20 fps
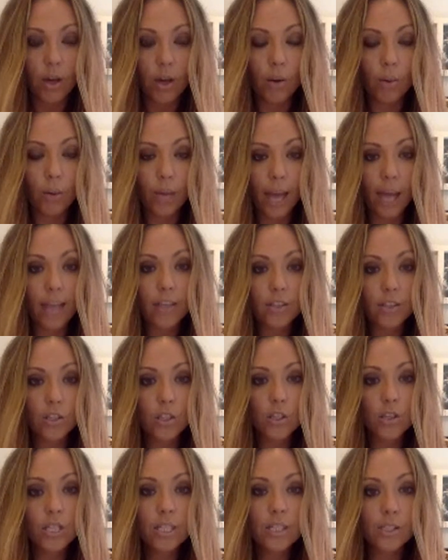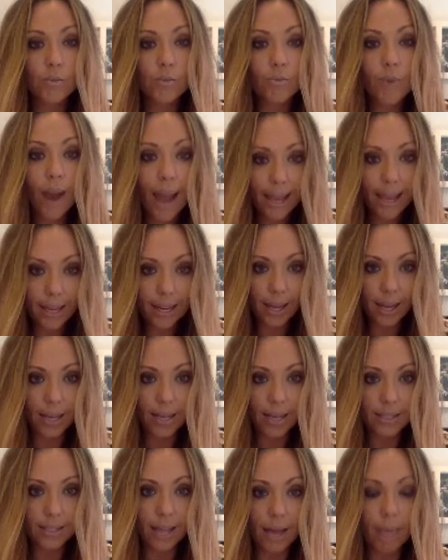Okay, so you need to
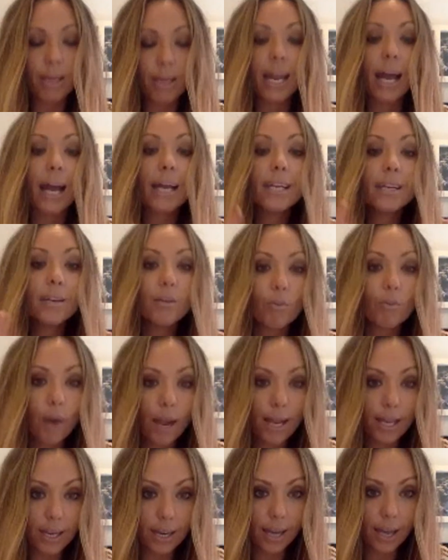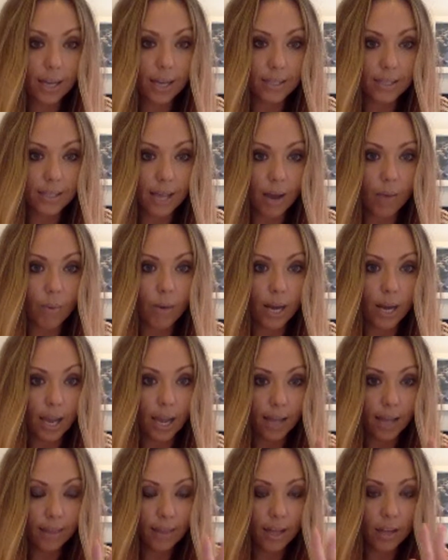recognize them. And I didn't recognize that when I
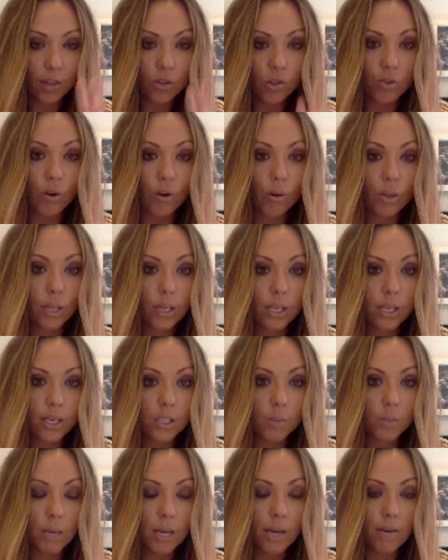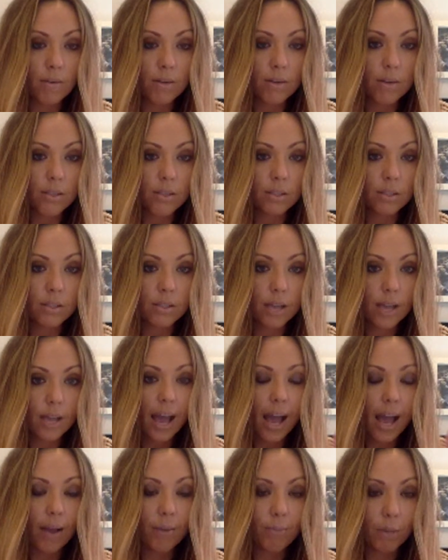had that trolling experience,
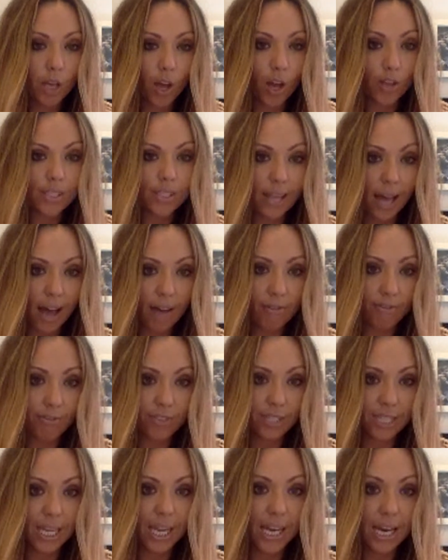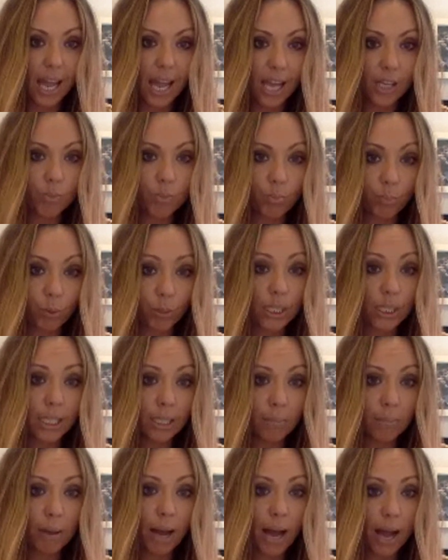because that teenage
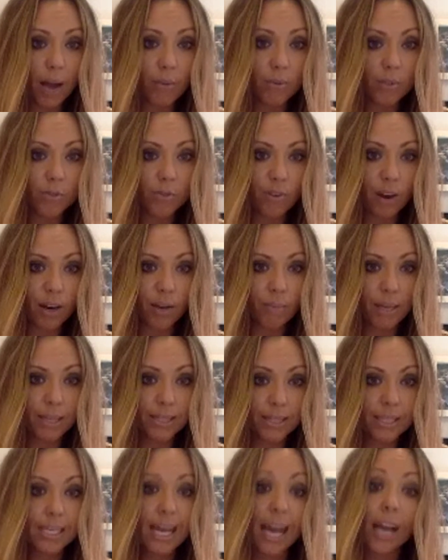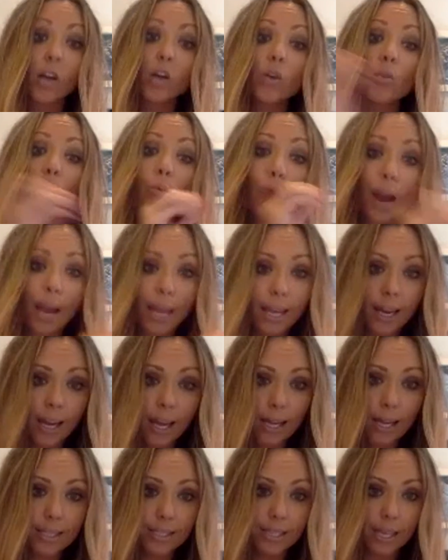bullying part was fragmented. I couldn't
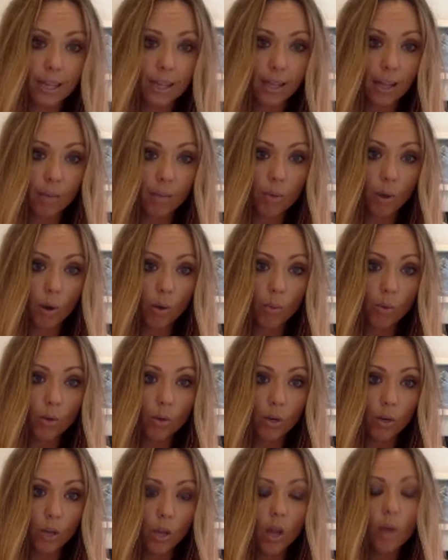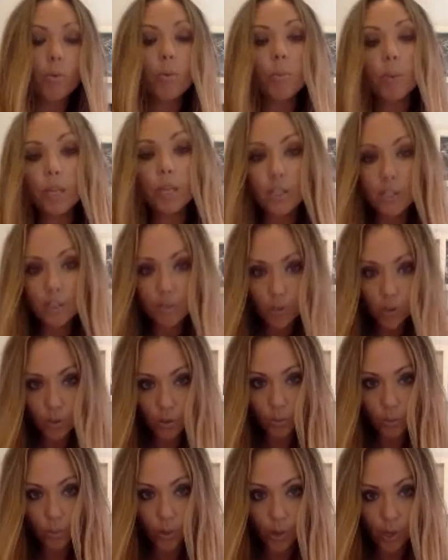recognize it in that moment. But because I've done
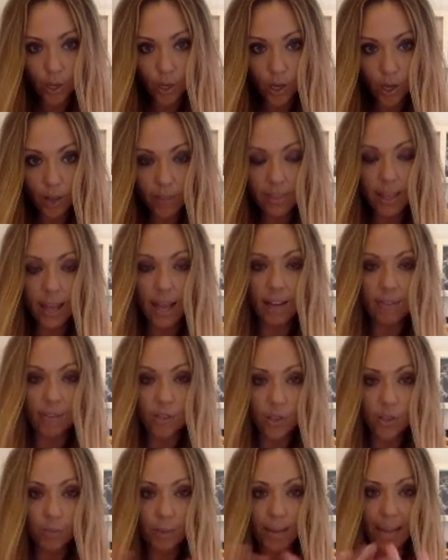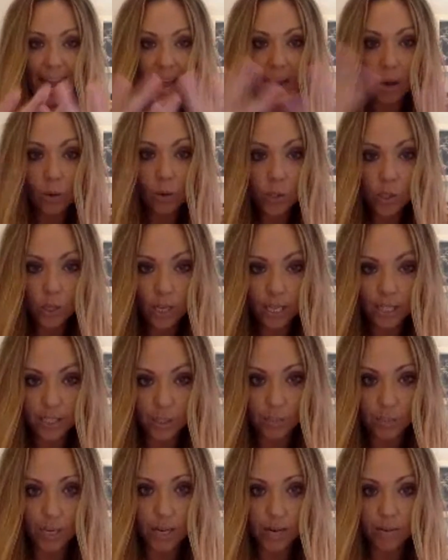the work on that, I've used my outer
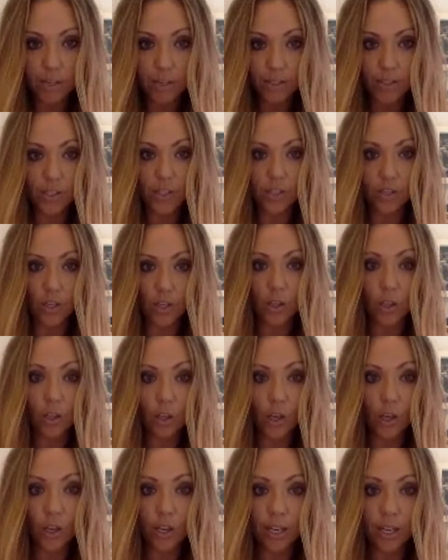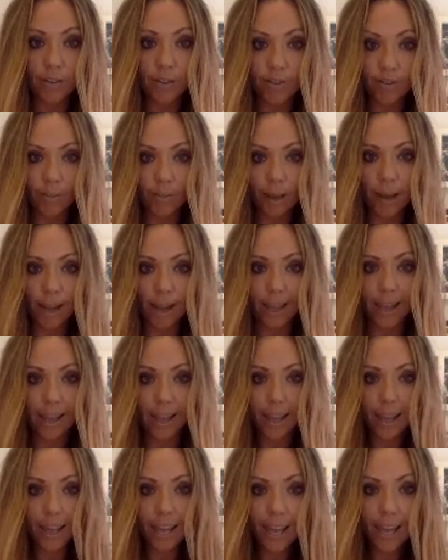experience as a learning for my
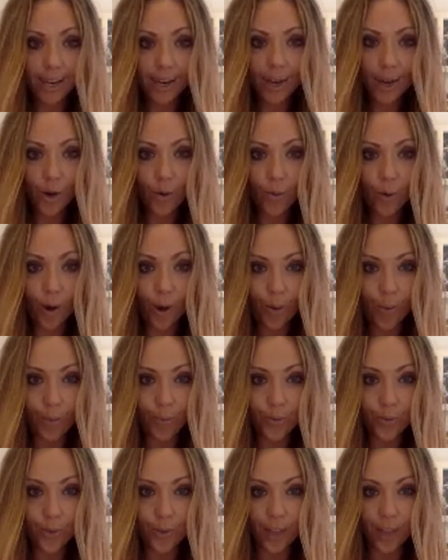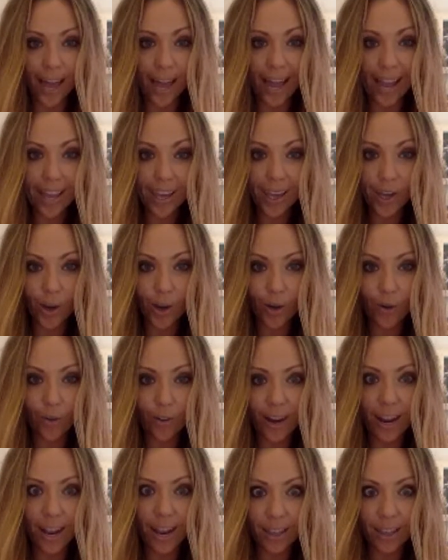inner growth, so that I can
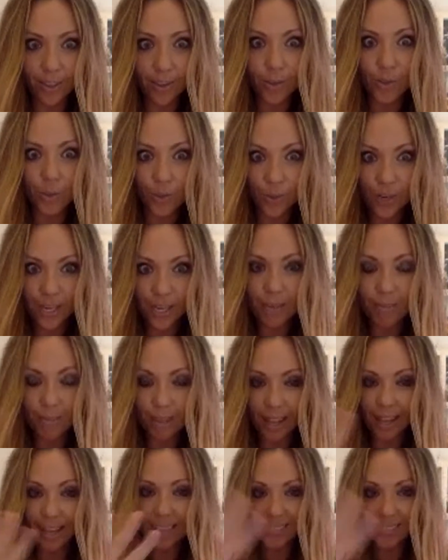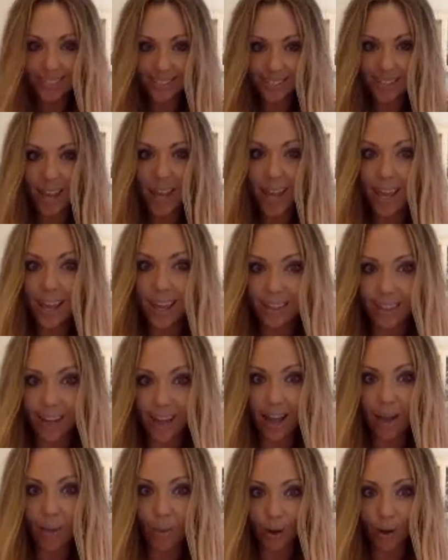create the dreamlike state that
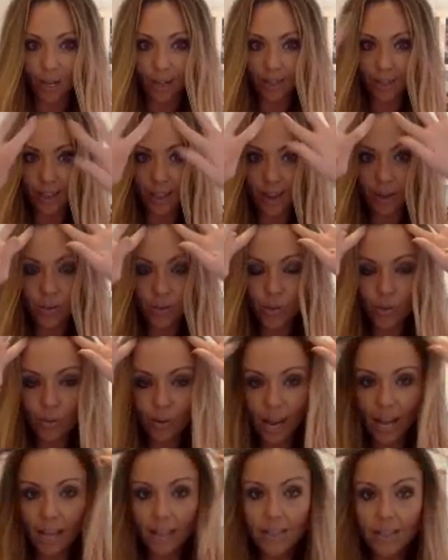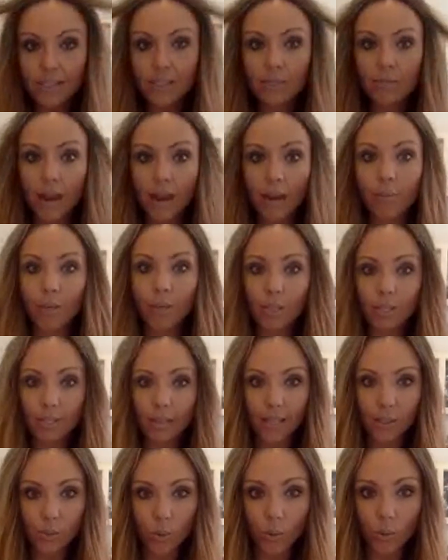I want in the outer reality, right? Because
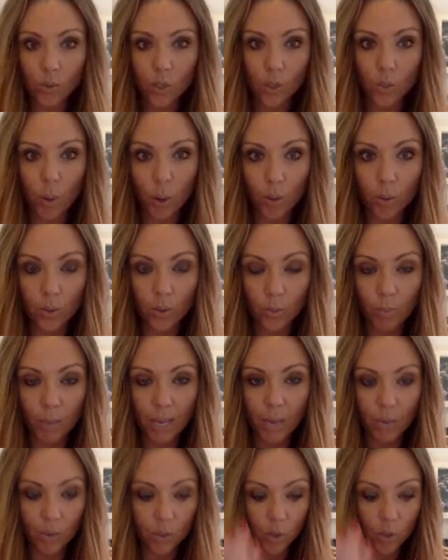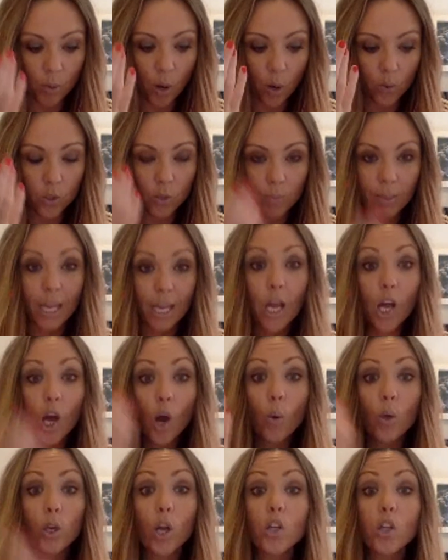that's what we're supposed to be. We're
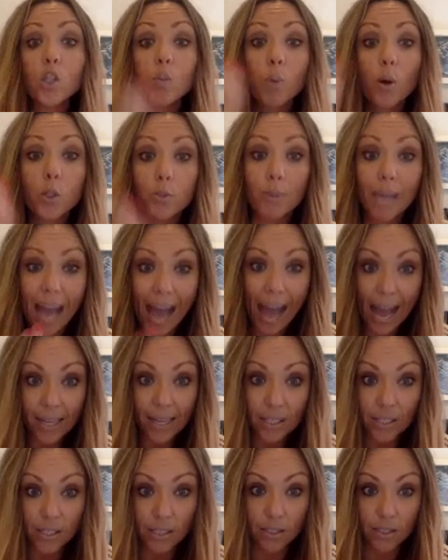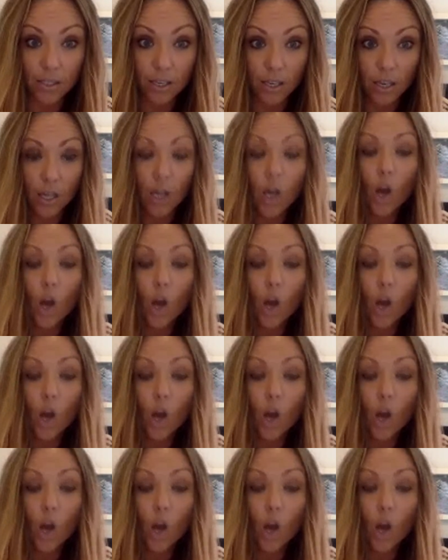not supposed to be actors.